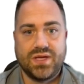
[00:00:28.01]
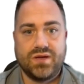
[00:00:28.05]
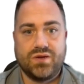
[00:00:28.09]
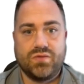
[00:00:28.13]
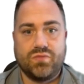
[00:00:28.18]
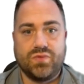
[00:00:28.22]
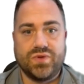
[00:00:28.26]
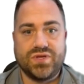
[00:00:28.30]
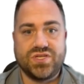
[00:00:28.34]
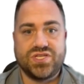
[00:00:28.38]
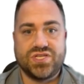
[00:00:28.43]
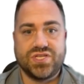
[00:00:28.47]

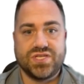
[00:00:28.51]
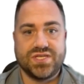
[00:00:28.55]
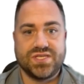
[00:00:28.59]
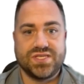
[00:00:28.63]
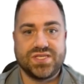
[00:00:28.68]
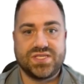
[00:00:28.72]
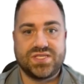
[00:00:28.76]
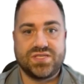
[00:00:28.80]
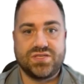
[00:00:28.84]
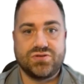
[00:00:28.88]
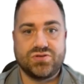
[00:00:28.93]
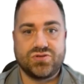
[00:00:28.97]
which
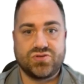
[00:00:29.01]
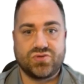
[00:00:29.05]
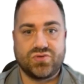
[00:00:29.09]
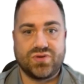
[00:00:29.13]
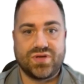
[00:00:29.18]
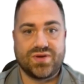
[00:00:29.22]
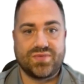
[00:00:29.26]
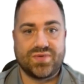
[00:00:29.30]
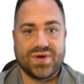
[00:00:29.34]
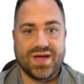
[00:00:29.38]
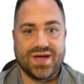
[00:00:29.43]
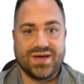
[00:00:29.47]
is usually
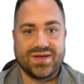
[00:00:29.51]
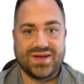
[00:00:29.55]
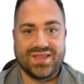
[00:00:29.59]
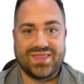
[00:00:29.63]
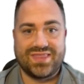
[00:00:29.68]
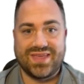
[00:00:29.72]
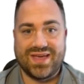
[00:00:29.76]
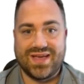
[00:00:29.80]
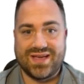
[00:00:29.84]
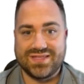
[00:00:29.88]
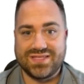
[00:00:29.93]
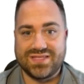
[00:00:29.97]
around
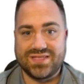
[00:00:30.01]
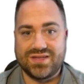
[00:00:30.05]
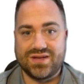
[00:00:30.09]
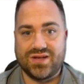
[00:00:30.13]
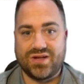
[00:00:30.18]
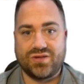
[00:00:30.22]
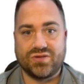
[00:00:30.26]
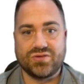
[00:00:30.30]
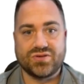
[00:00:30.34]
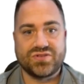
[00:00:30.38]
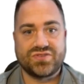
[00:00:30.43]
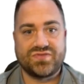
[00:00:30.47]
$1,000,
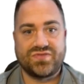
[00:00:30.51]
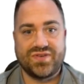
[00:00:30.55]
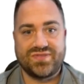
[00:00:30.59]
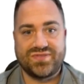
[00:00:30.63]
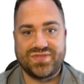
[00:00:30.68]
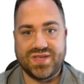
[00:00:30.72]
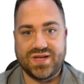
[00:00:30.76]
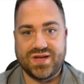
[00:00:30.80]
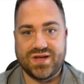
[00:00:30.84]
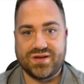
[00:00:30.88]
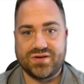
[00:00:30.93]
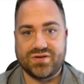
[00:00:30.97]

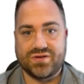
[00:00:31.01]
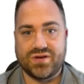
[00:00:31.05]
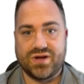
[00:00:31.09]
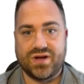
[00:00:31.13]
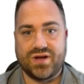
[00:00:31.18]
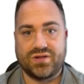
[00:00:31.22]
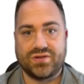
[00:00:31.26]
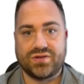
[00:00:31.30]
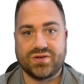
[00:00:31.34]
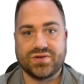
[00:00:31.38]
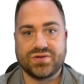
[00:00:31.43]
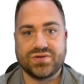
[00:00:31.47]

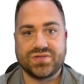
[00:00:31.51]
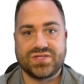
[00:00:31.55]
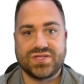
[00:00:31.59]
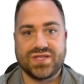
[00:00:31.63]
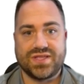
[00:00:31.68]
$1,500,